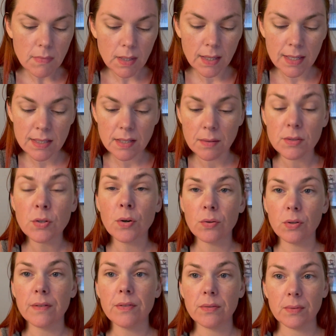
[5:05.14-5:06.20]
There's a total
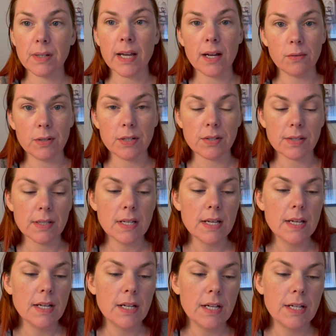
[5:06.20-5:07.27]
of three hours.
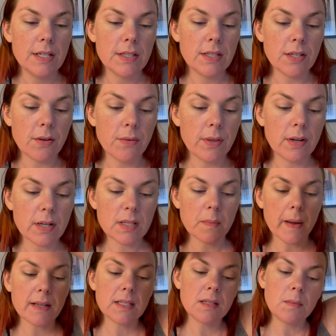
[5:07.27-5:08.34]
So they're
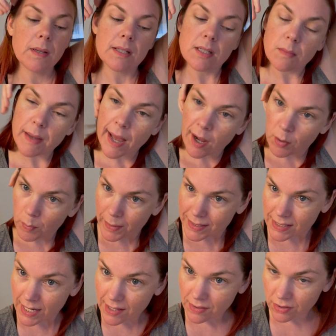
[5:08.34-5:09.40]
expecting me to be out by
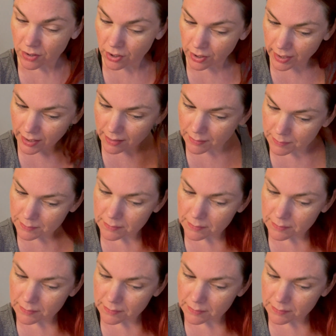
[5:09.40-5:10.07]
ten thirty,